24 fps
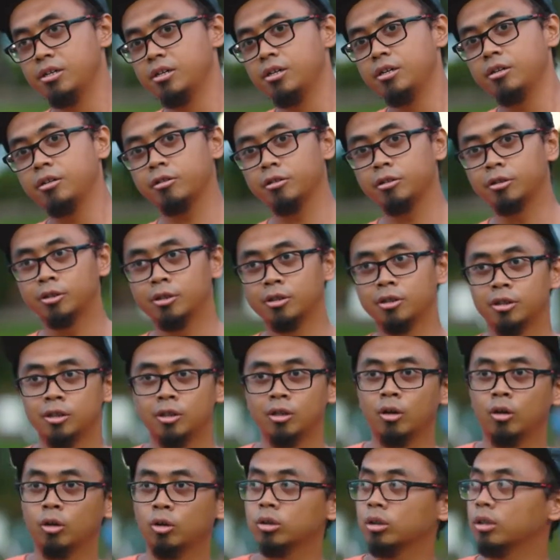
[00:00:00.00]
So
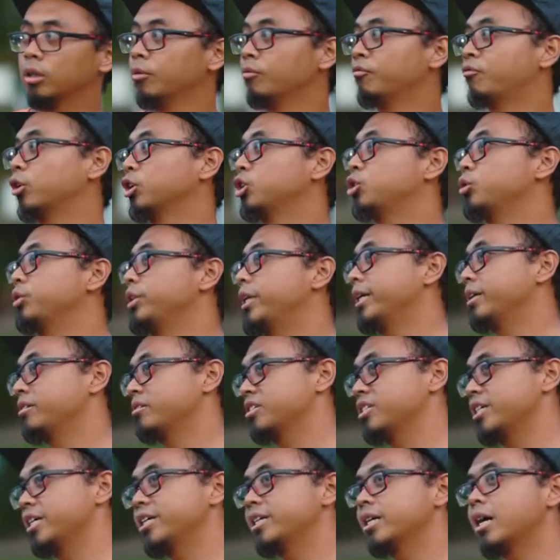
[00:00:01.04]
for today's
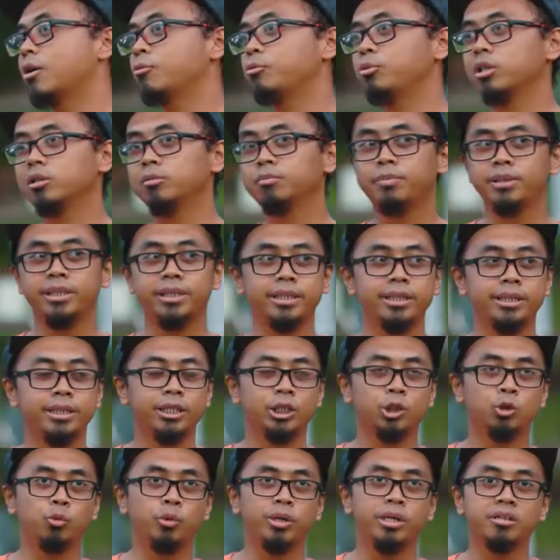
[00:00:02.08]
agenda, we'll be
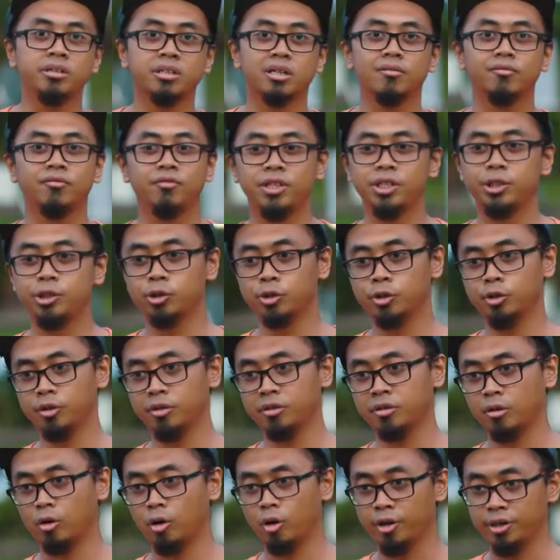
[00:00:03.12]
doing some videos
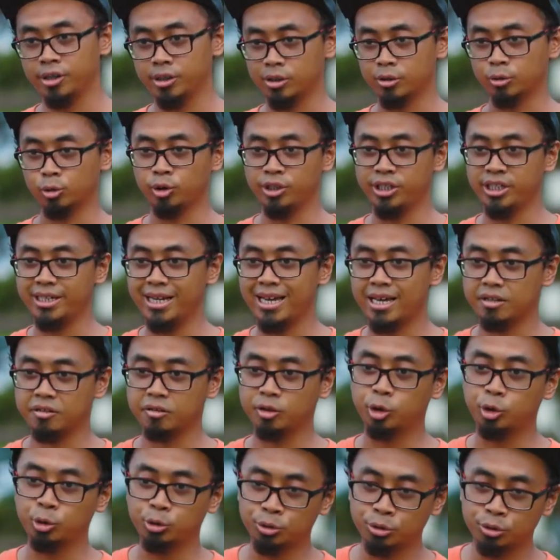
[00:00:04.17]
on the Ronin
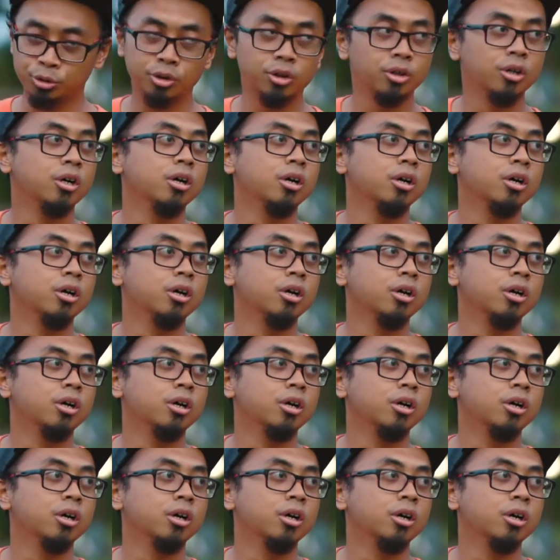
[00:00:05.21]
S2.